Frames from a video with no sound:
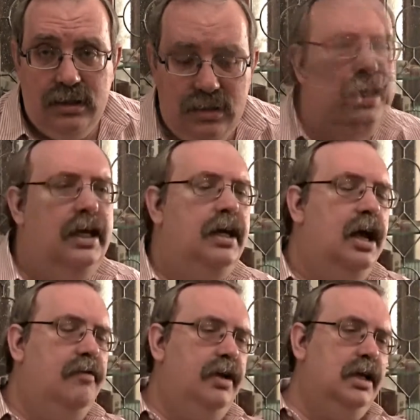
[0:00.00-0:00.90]
The
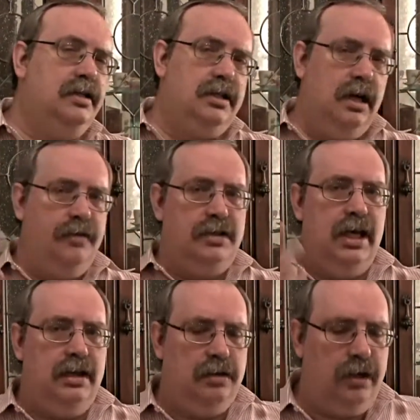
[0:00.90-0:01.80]
NIV itself has
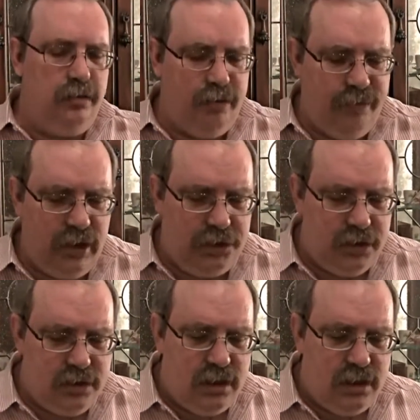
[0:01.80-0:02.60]
had 3 revisions.